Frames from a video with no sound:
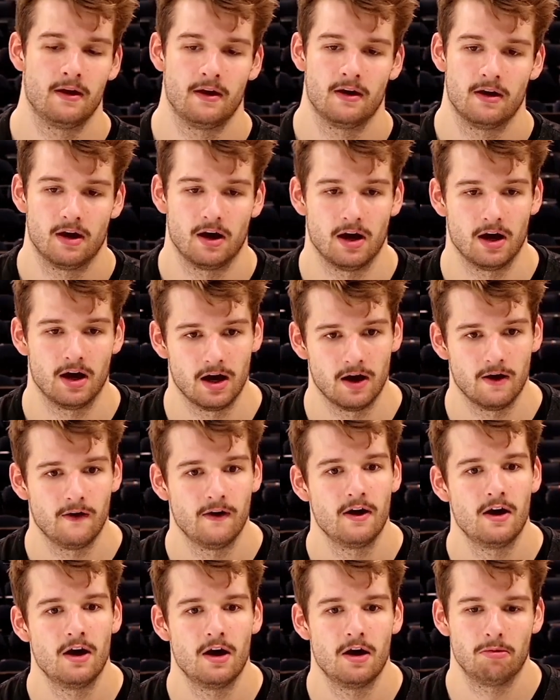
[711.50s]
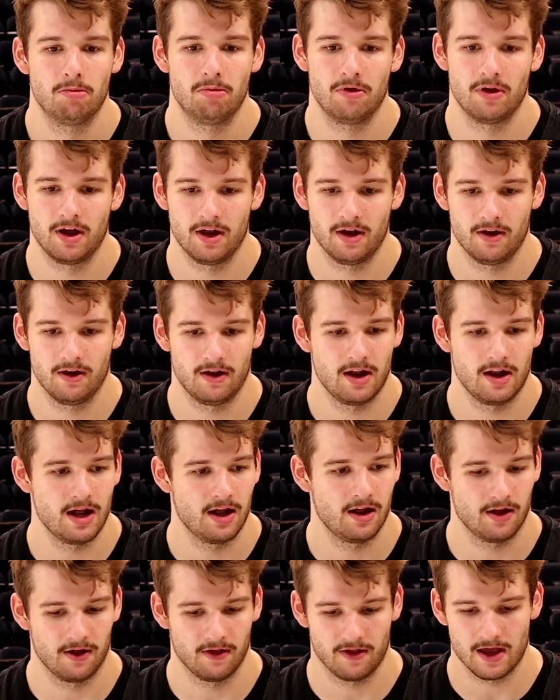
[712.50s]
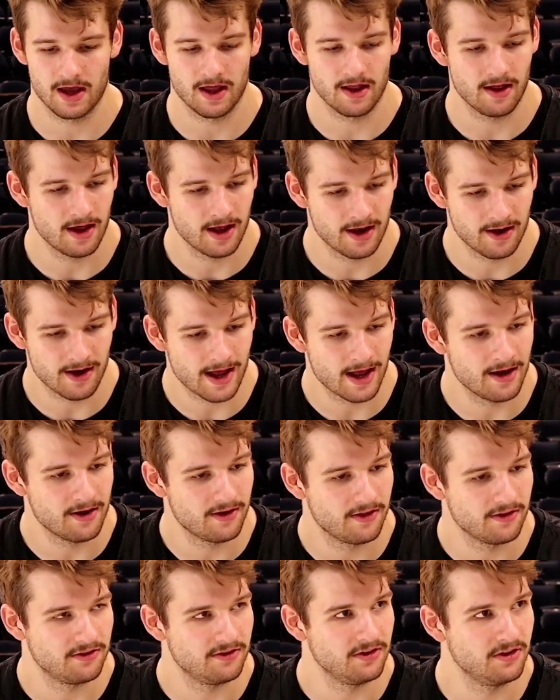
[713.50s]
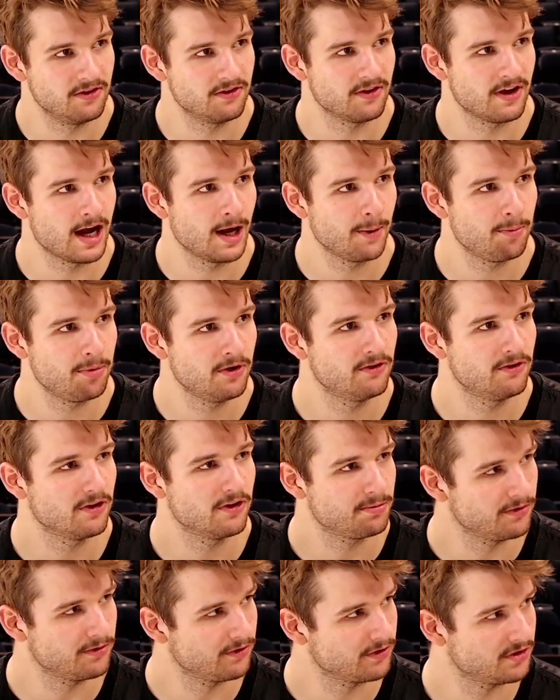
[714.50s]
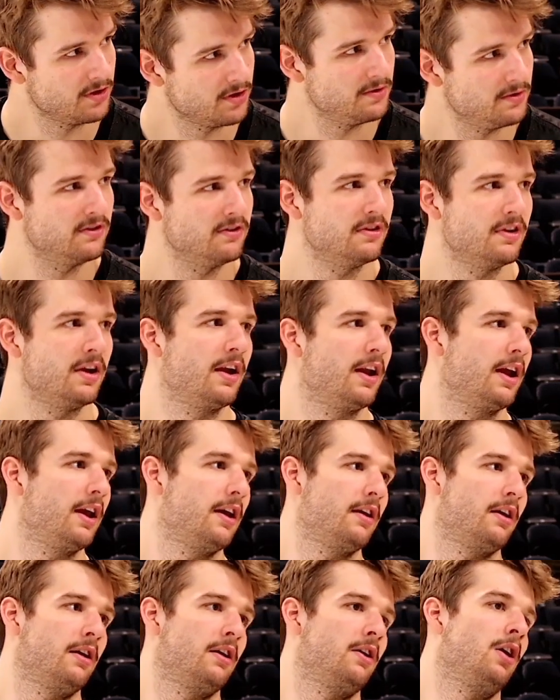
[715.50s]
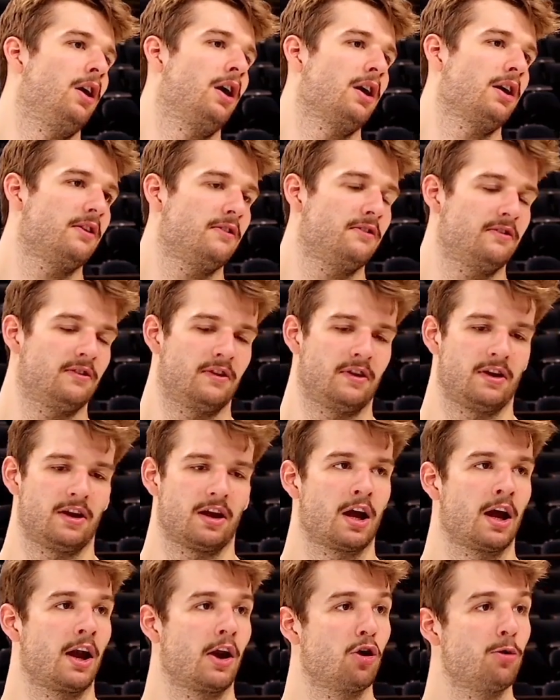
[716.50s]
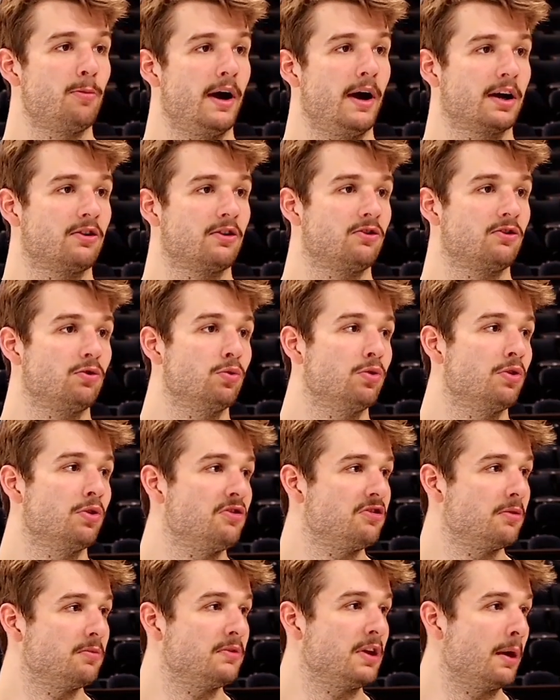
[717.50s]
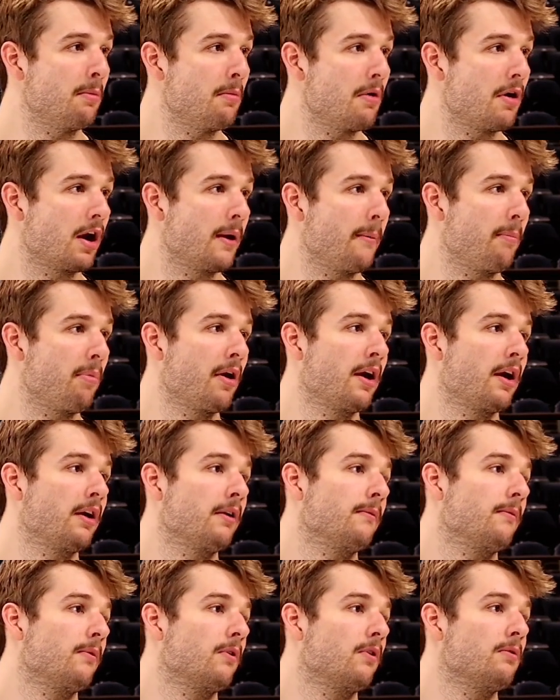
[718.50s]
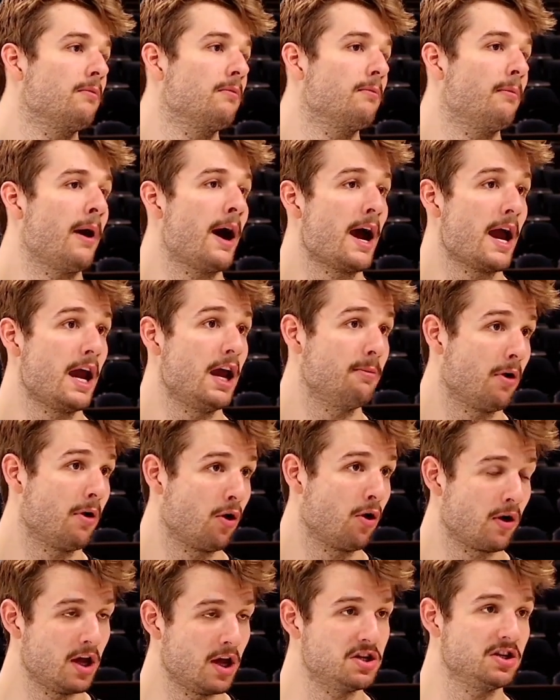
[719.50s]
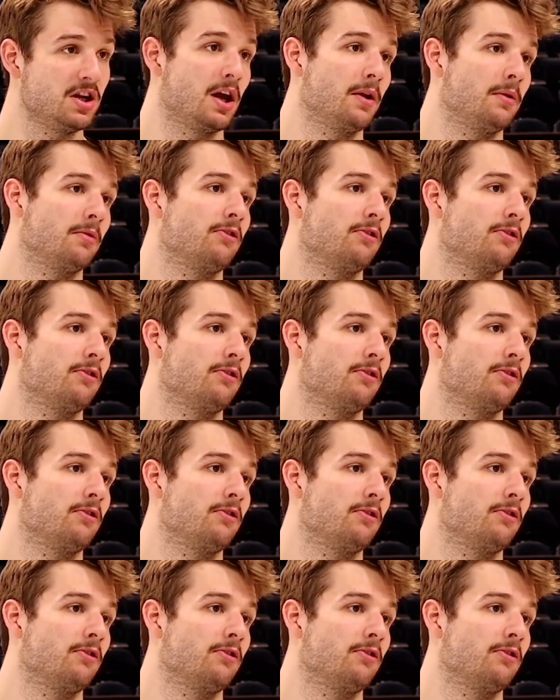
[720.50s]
Then the end of the season happens, this provincial team season in August, and then I kind of go back to school in September, and I'm playing my own age again.